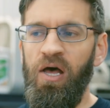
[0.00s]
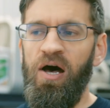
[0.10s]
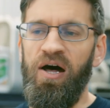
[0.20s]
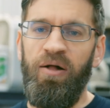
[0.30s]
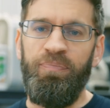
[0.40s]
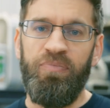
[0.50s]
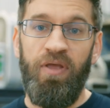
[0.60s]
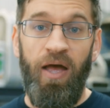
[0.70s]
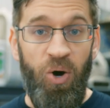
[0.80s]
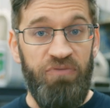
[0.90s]

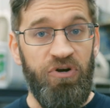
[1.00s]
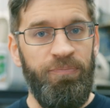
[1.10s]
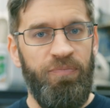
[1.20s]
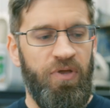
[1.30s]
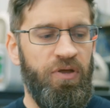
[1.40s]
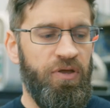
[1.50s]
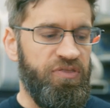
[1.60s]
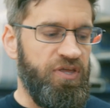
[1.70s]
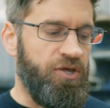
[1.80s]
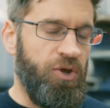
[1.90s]
However,
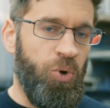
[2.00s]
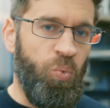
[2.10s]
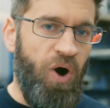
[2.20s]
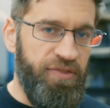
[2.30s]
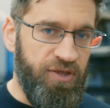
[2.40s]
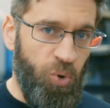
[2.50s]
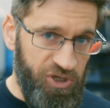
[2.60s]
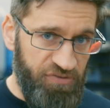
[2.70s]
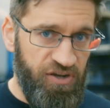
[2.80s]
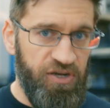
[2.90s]
the
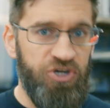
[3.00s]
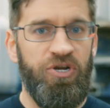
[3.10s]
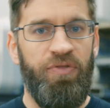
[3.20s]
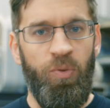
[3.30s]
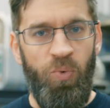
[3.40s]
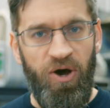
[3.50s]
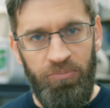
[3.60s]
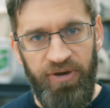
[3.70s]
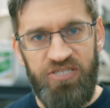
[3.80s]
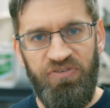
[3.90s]
oil finish, the
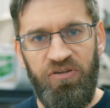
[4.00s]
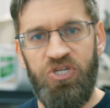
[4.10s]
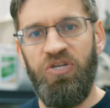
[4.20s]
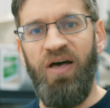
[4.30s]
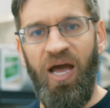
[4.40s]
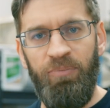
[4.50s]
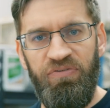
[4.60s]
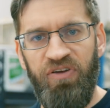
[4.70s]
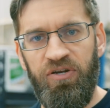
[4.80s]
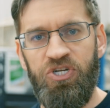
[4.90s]
water-based finish, and the hybrid
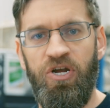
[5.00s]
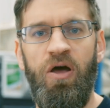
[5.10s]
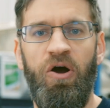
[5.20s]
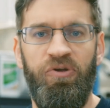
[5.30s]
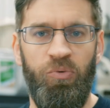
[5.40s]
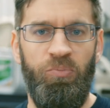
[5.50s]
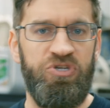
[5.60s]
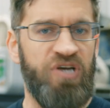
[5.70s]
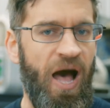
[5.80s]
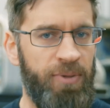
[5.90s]
finish are the
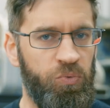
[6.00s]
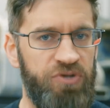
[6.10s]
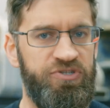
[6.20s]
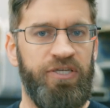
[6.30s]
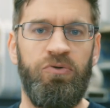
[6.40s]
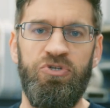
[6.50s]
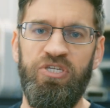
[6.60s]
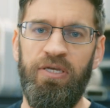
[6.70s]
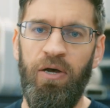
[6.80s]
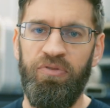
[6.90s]
most common ones that you'll
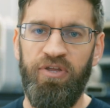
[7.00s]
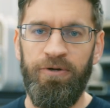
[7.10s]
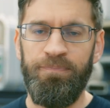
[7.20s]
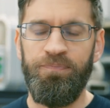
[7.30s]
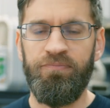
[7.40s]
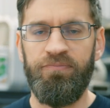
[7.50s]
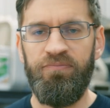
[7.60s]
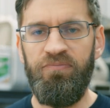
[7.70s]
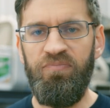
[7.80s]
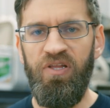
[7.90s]
see out there.
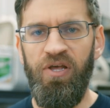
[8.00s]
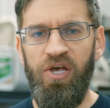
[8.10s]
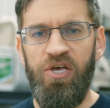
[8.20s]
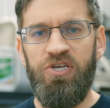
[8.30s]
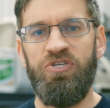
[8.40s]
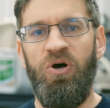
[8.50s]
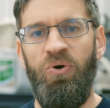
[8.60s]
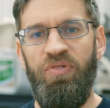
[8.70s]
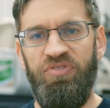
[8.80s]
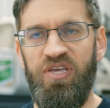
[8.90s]

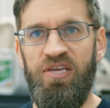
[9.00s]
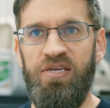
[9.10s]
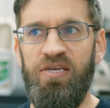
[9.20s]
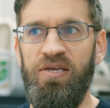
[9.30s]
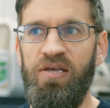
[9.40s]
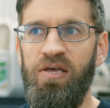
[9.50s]
So there